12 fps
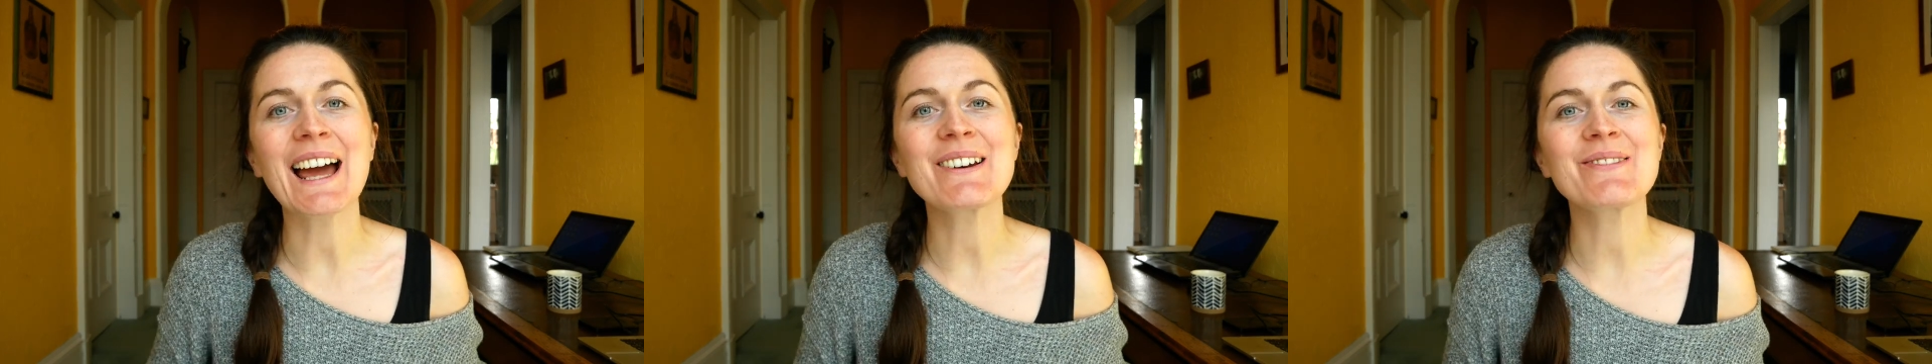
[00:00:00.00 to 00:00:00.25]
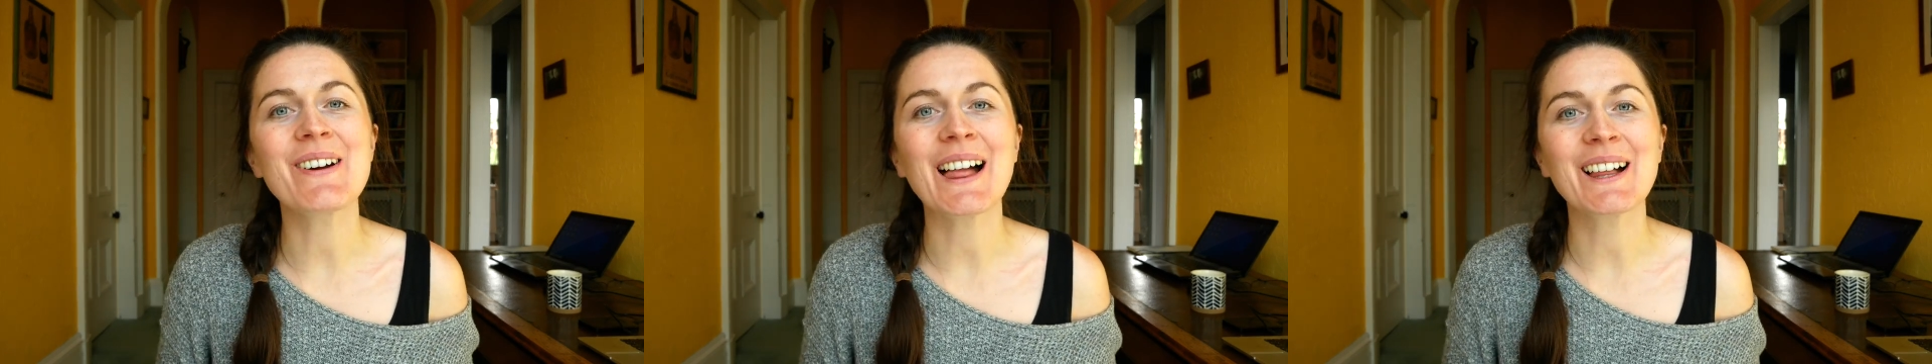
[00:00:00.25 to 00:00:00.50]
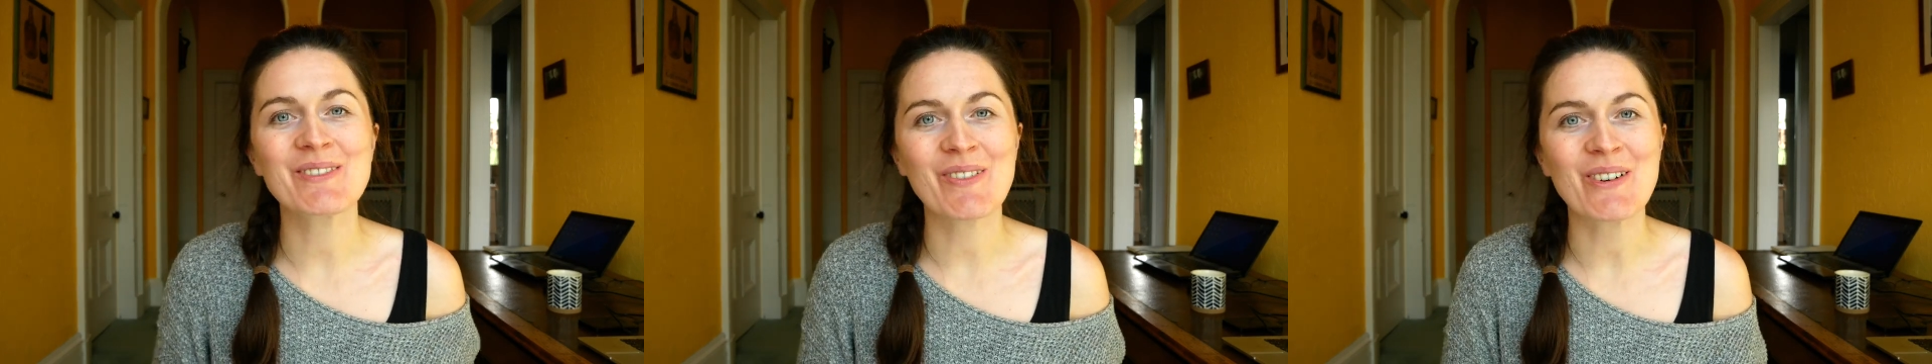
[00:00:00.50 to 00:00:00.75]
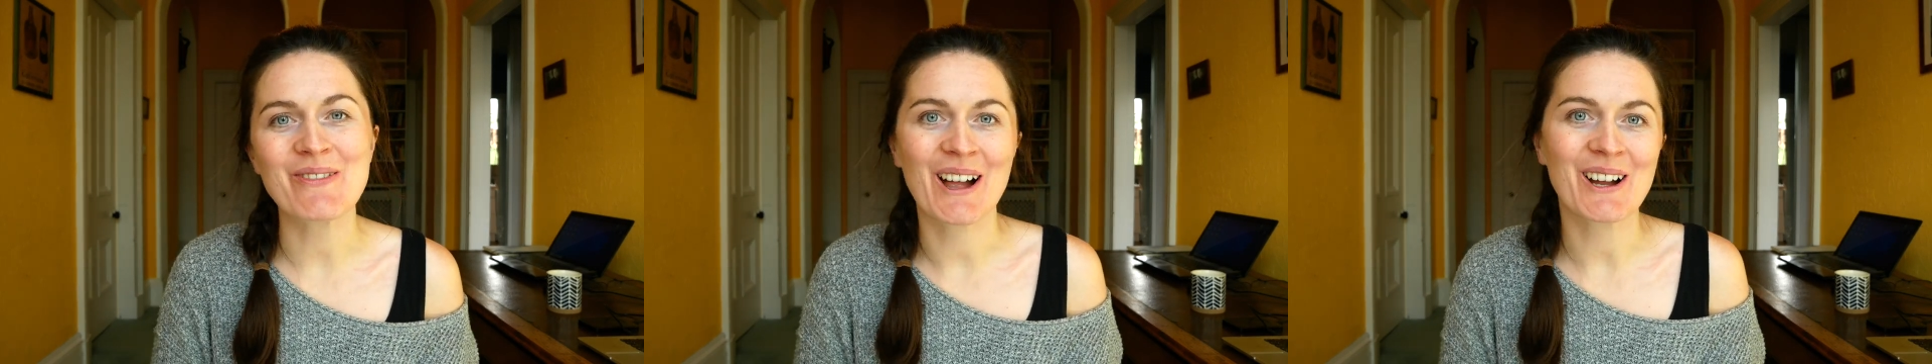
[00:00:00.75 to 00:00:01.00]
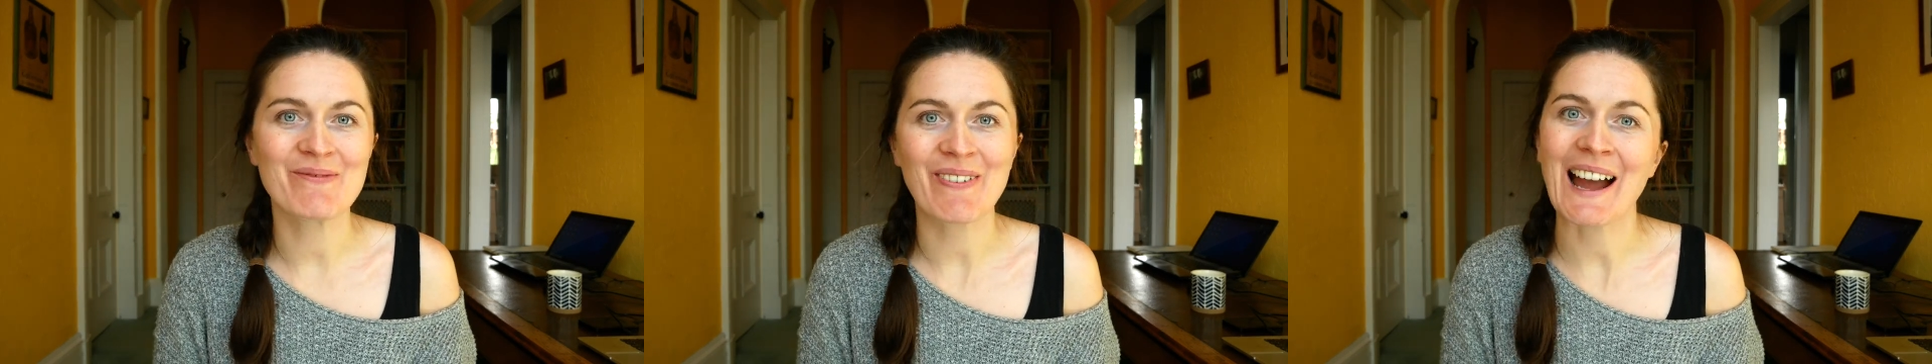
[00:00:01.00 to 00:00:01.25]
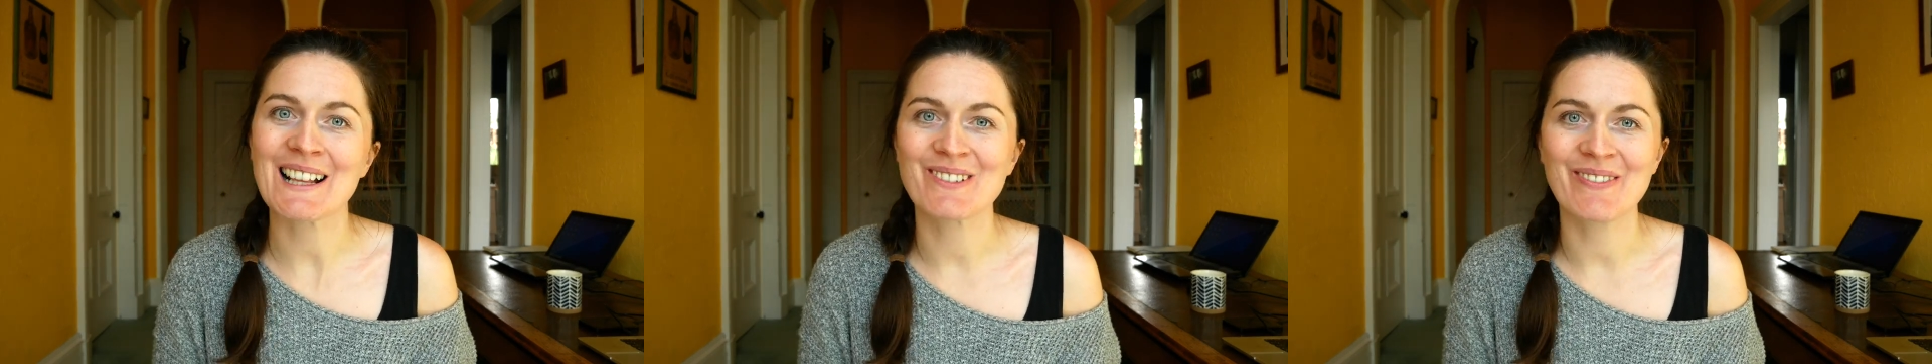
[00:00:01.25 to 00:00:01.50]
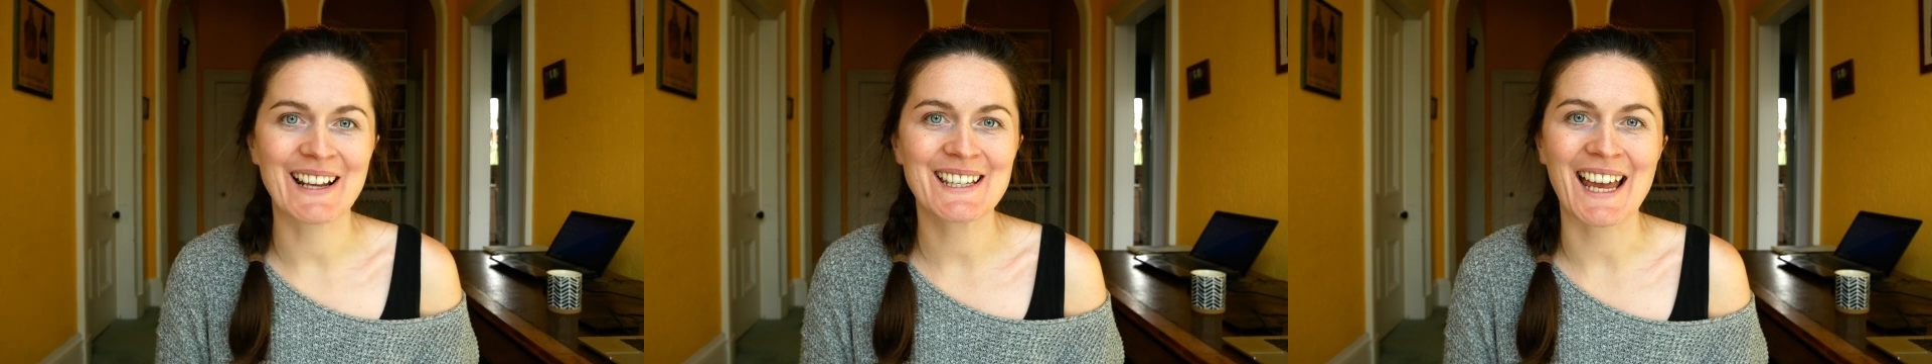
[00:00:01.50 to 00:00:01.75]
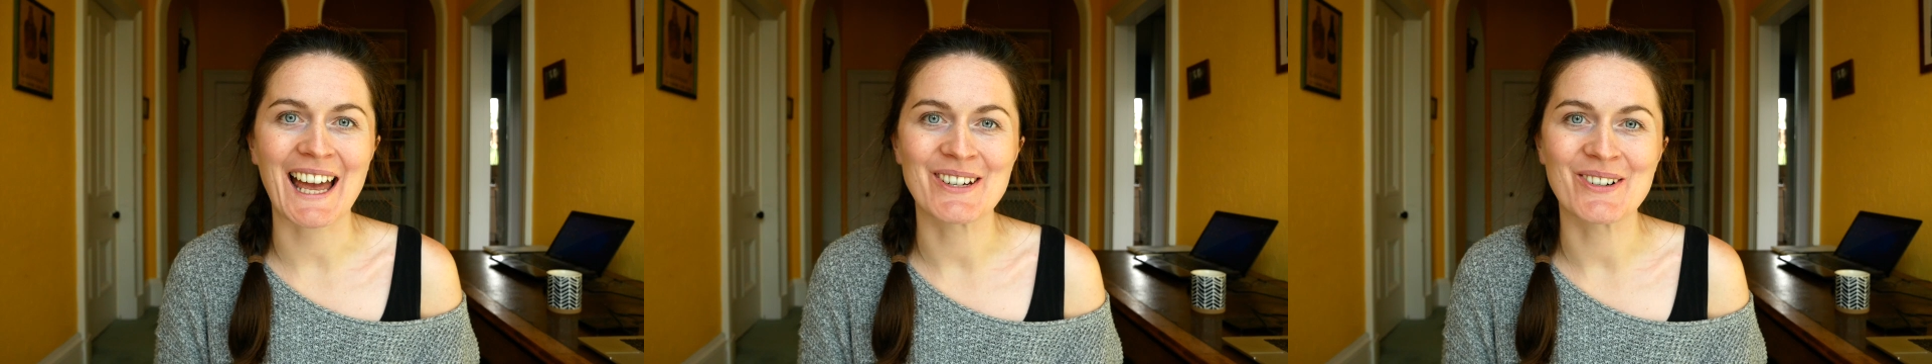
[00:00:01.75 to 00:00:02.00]
and welcome or welcome back to my
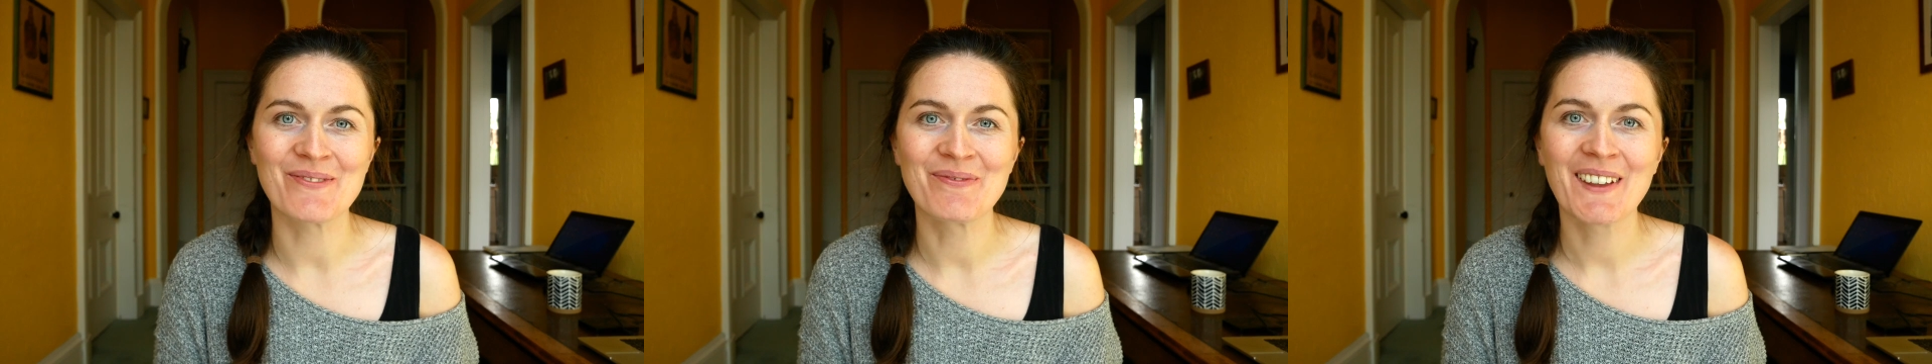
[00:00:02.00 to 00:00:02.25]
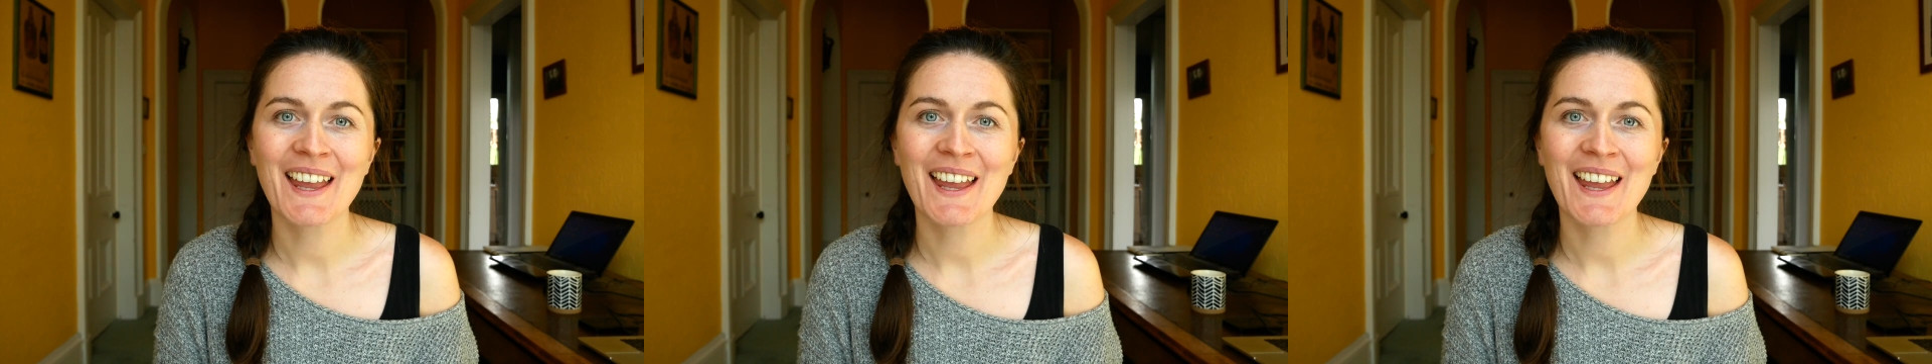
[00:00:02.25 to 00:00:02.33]
channel.